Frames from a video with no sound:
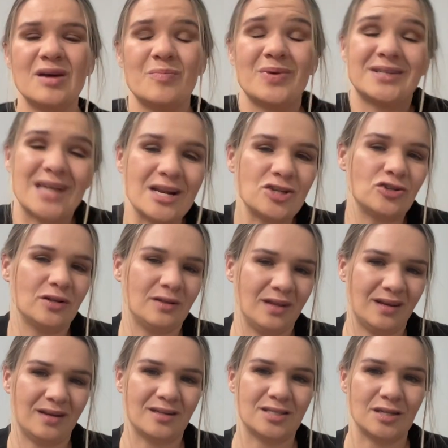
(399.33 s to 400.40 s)
potentially
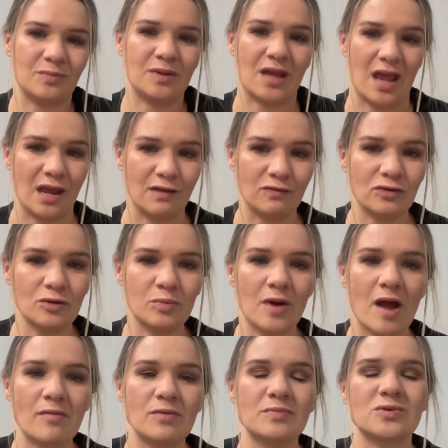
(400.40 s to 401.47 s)
leading to behavioral
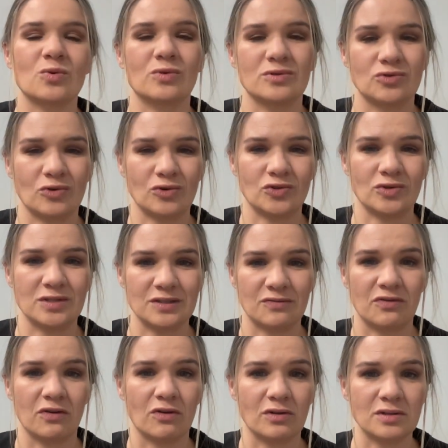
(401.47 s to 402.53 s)
problems or social
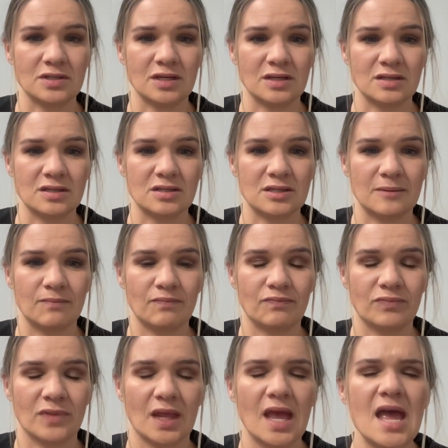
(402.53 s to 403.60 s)
difficulties.
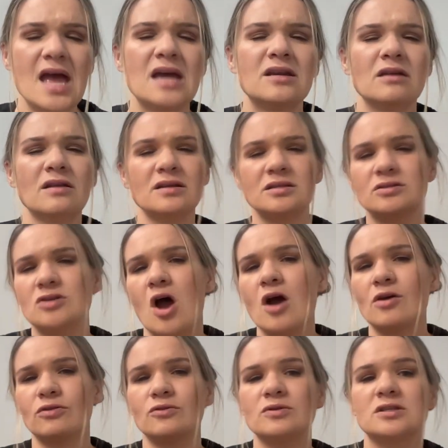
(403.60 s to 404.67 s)
Now, let's
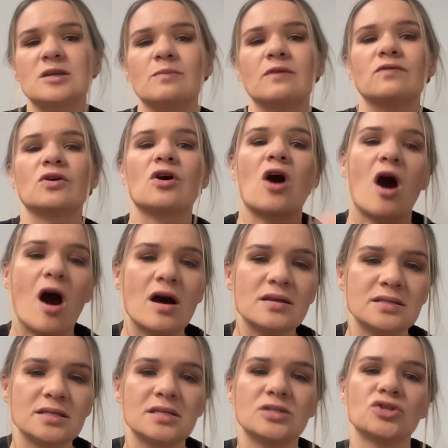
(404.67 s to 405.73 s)
talk through some of the
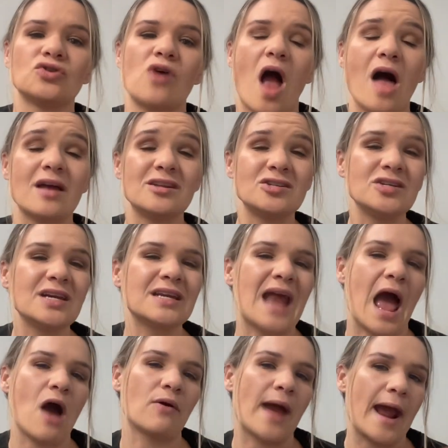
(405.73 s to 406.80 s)
causes, neurology, and
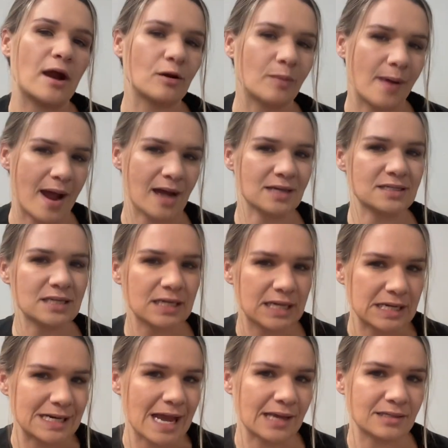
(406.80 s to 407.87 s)
how chiropractic
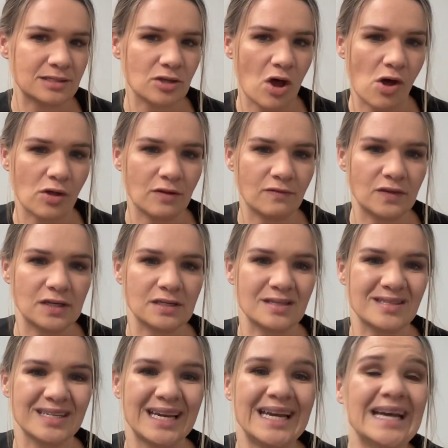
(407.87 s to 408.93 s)
connects to all of
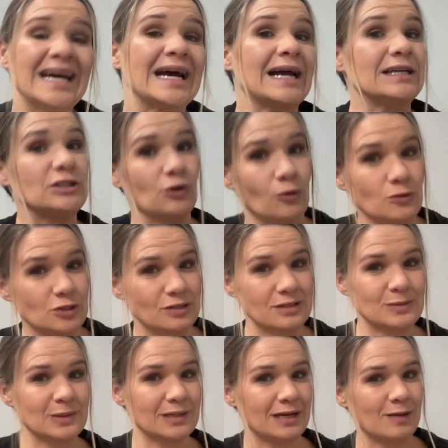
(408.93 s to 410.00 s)
this. I told you
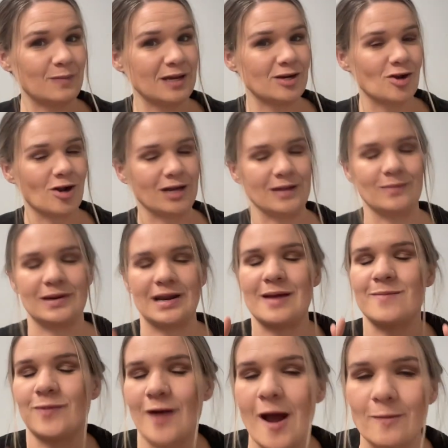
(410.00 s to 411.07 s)
this was going to be nerdy, but I
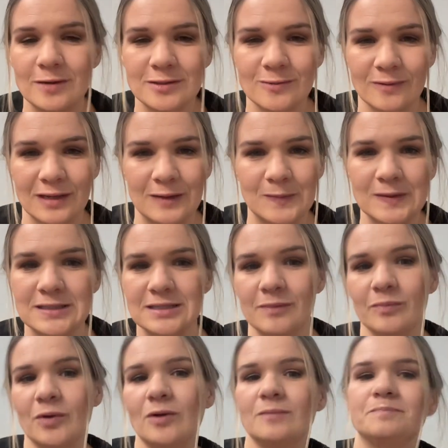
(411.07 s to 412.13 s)
promise we'll keep it
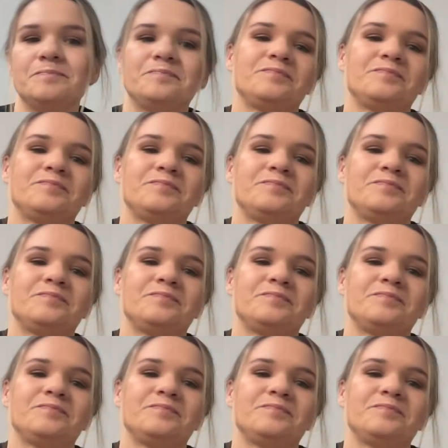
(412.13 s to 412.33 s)
simple.